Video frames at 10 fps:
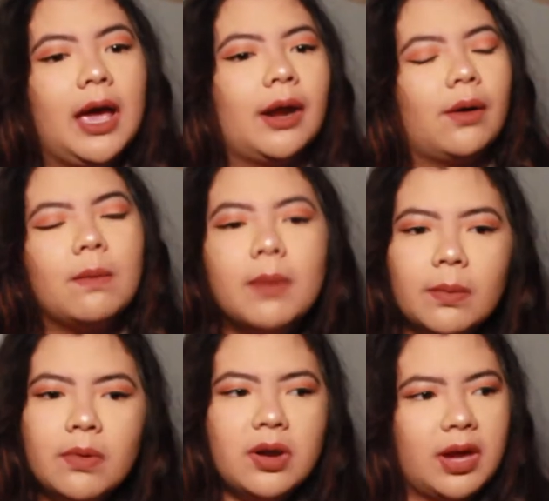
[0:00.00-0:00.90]
And I
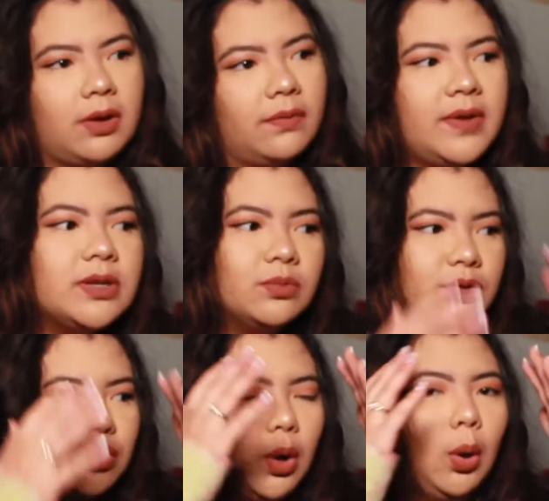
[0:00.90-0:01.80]
remember like her face
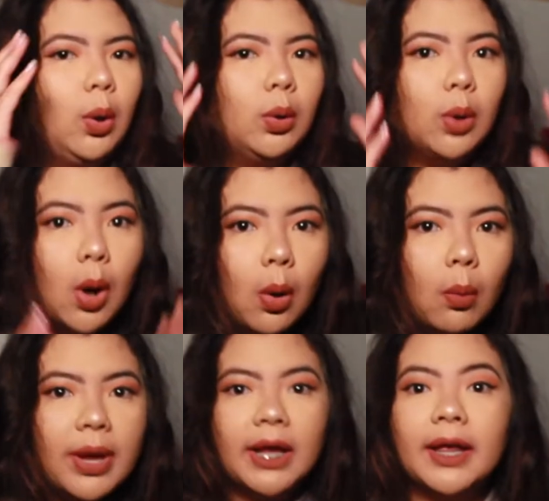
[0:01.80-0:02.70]
was
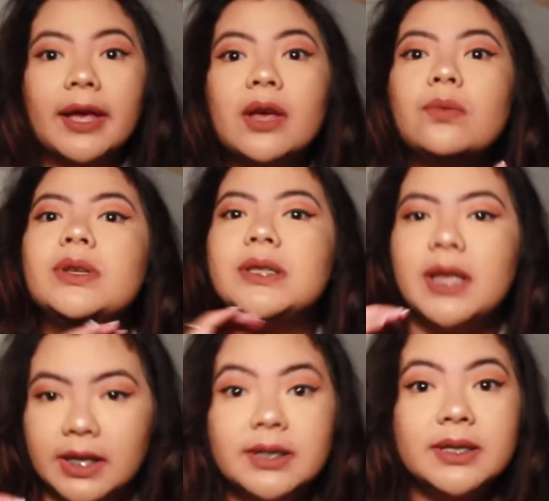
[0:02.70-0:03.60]
glowing. Like,
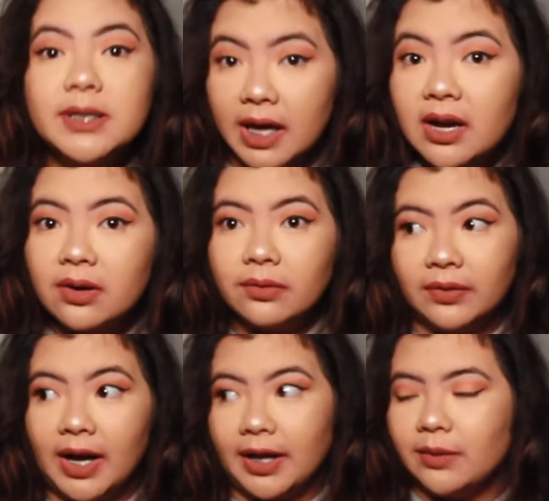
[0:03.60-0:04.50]
it's
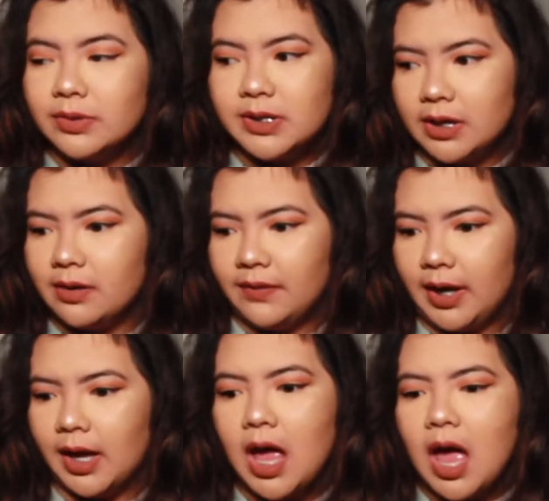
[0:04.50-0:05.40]
terrifying. It was
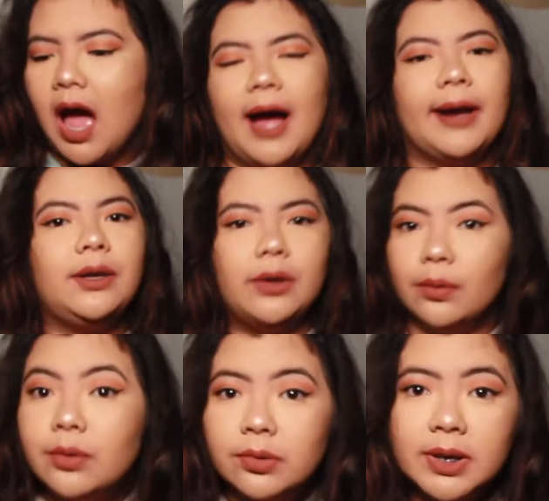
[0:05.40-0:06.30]
terrifying. I
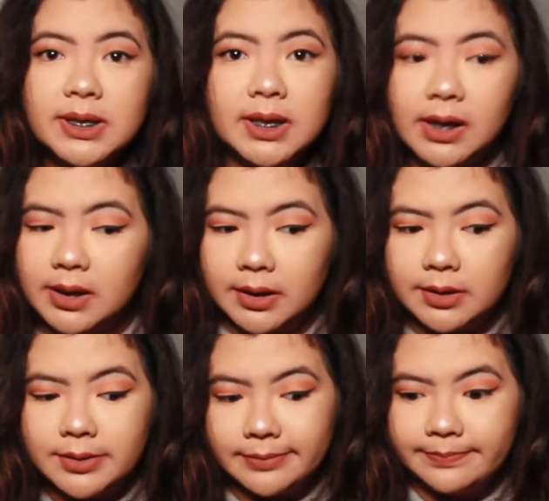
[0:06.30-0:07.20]
don't know who this lady
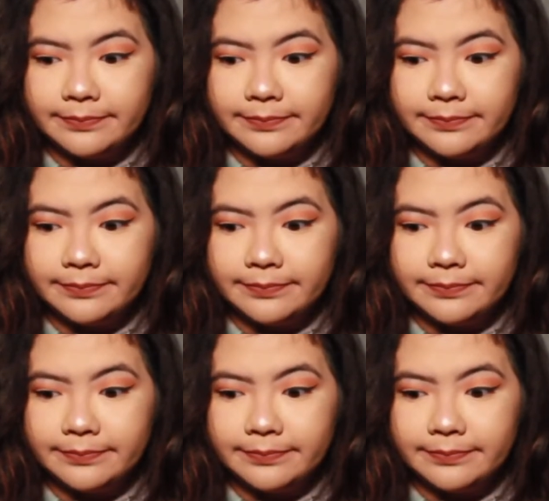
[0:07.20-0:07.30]
is.